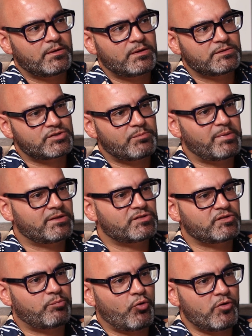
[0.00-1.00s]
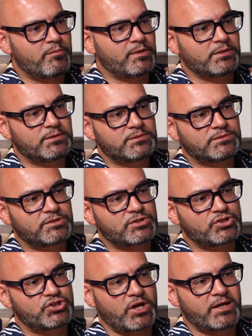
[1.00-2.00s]
such a big disappointment, such a
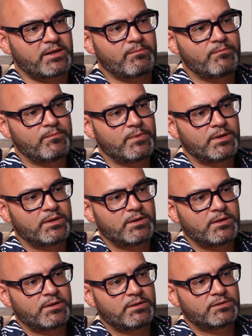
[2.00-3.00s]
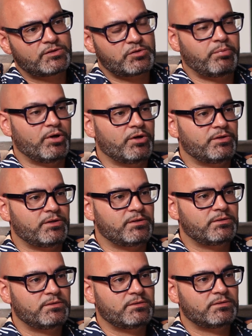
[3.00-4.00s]
shame, such a
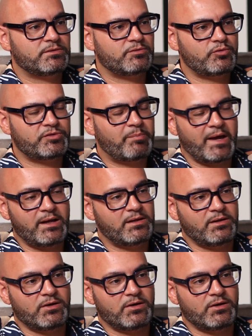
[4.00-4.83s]
burden. Because I was always a pain in the